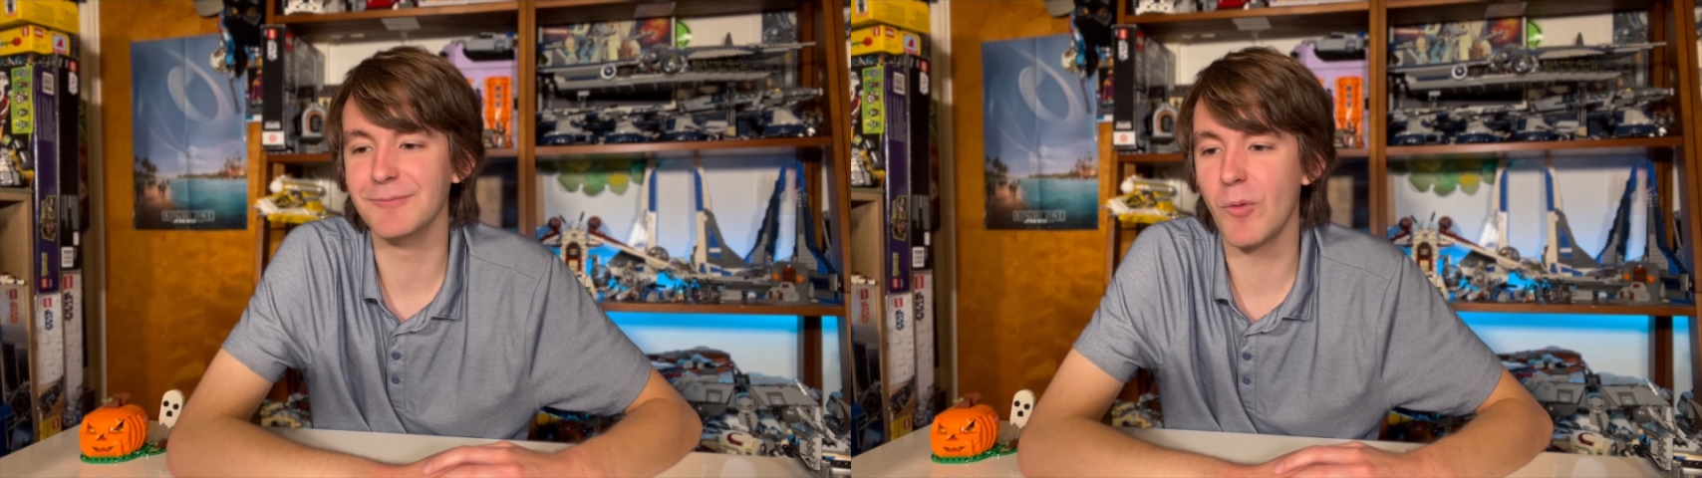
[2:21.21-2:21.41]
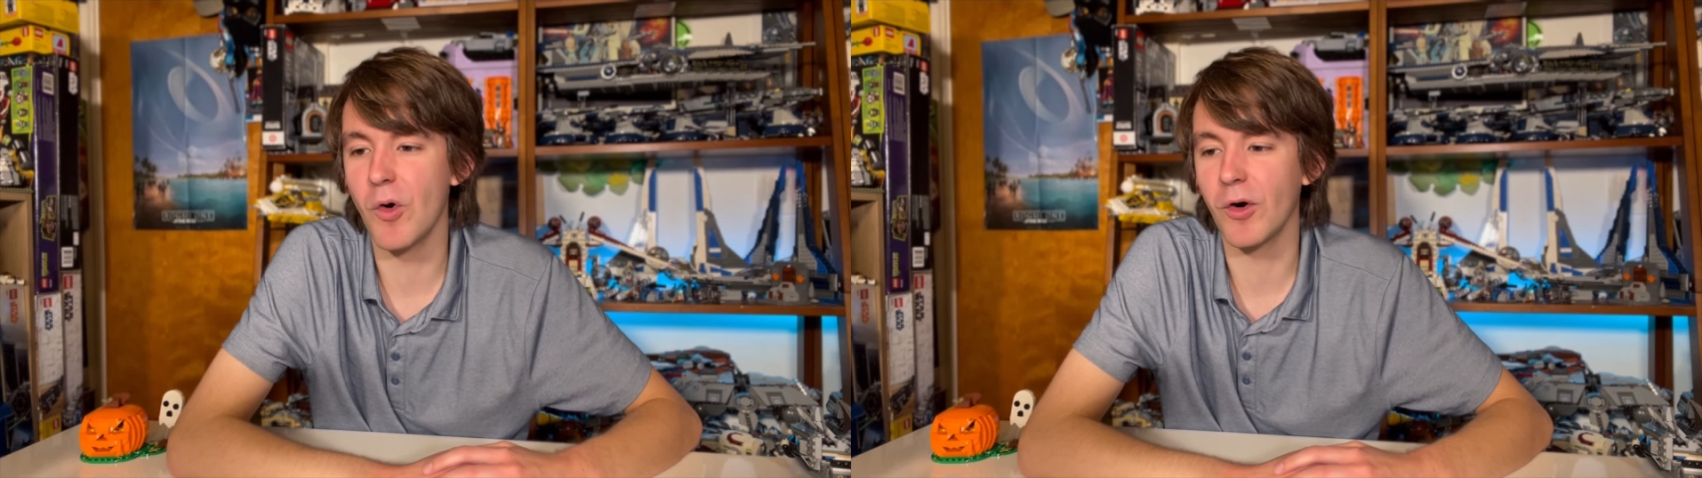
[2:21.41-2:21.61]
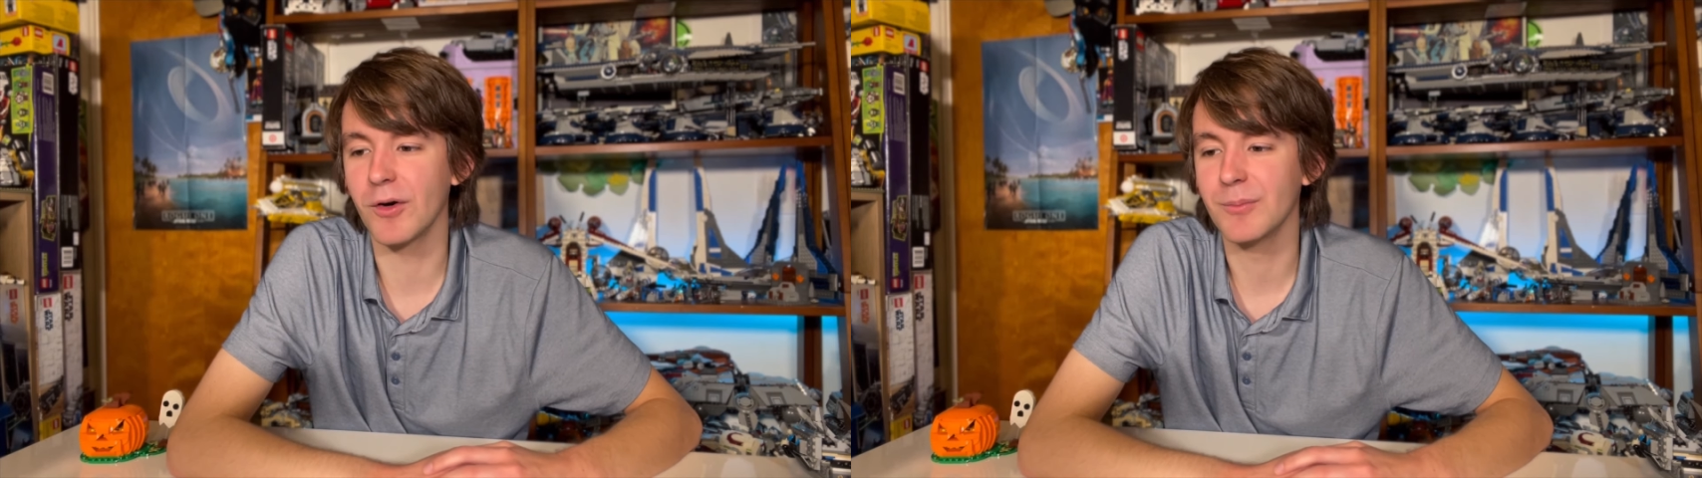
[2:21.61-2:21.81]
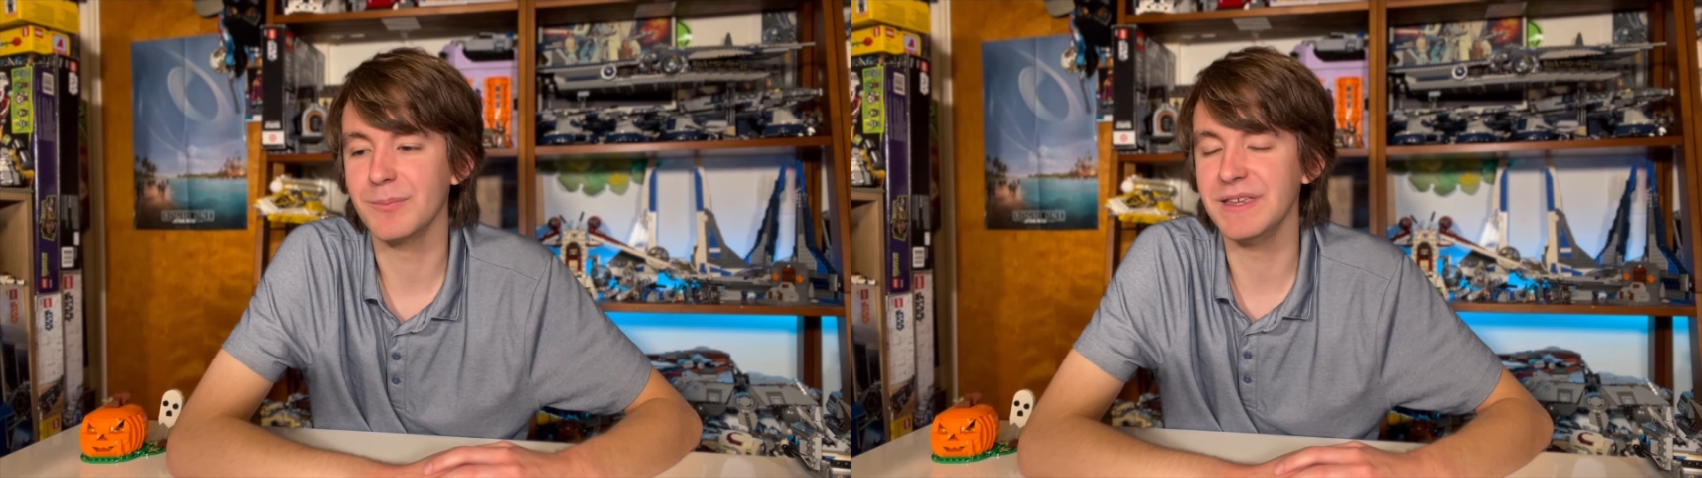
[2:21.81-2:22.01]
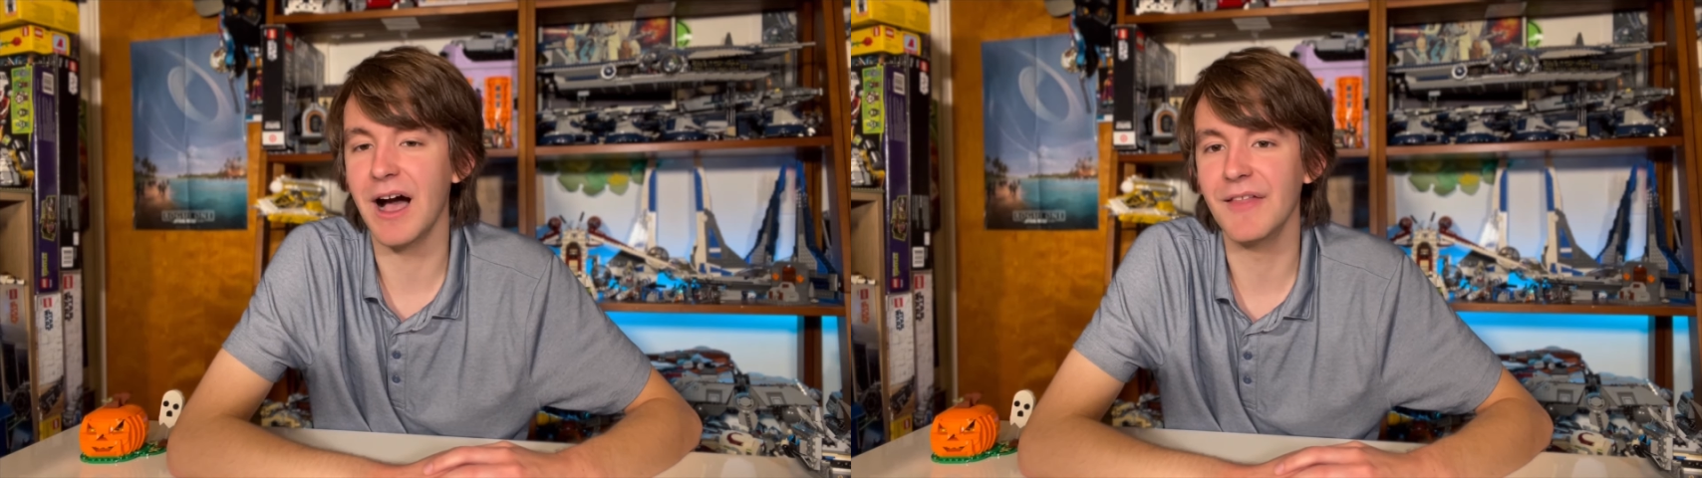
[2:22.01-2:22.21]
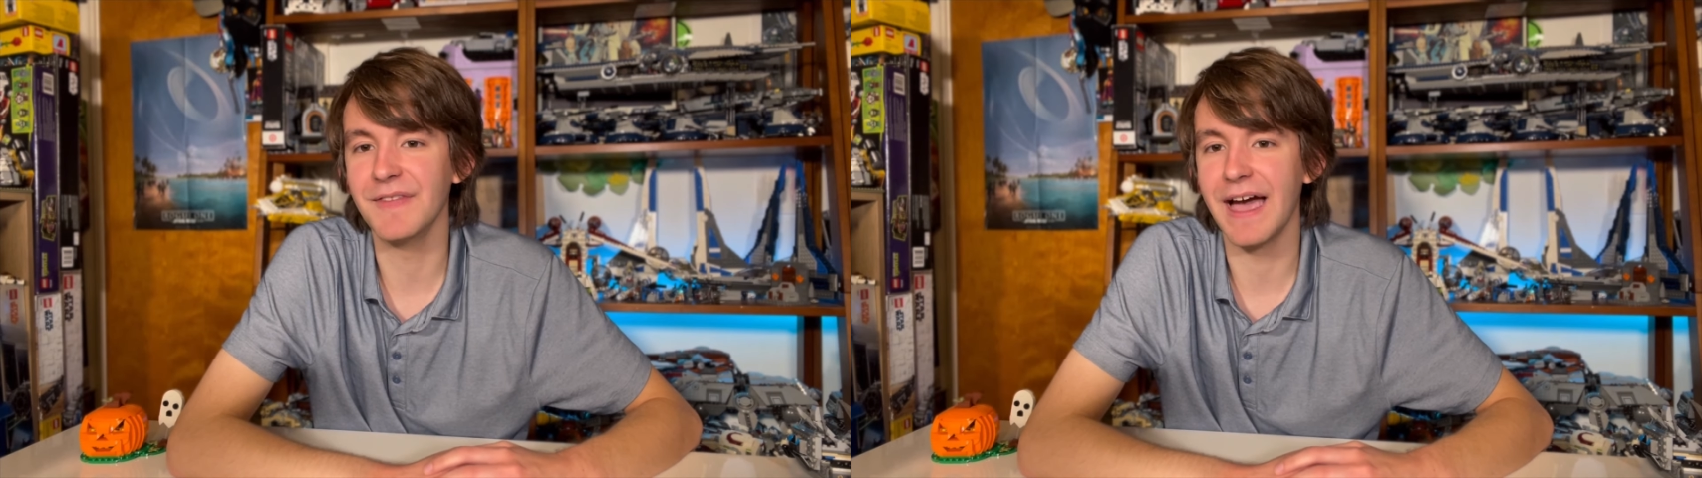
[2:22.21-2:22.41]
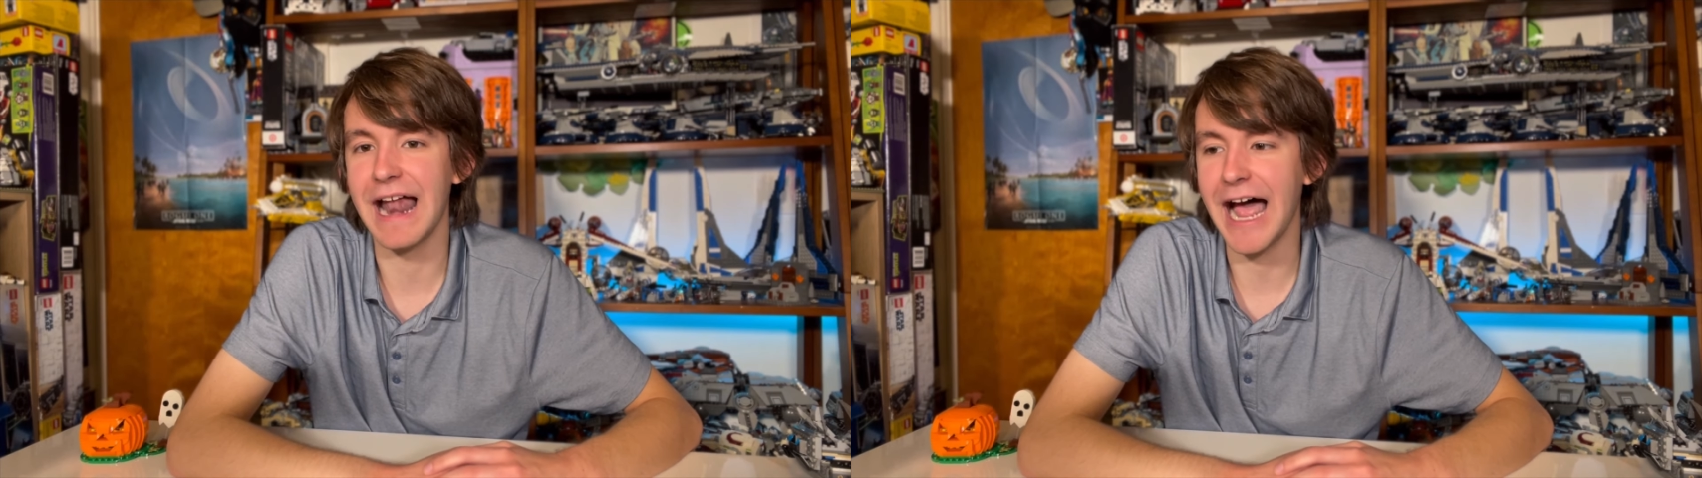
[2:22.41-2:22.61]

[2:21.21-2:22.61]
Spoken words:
more beyond that.